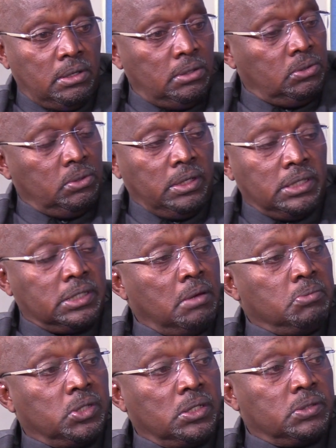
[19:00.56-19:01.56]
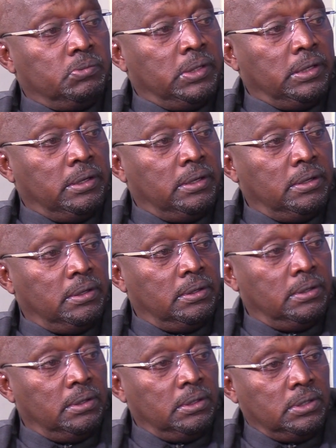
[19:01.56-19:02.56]
you get sumptuous meal.
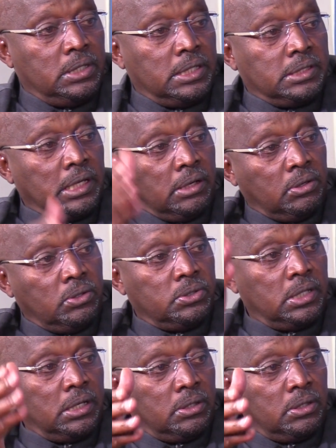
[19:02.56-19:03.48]
Just across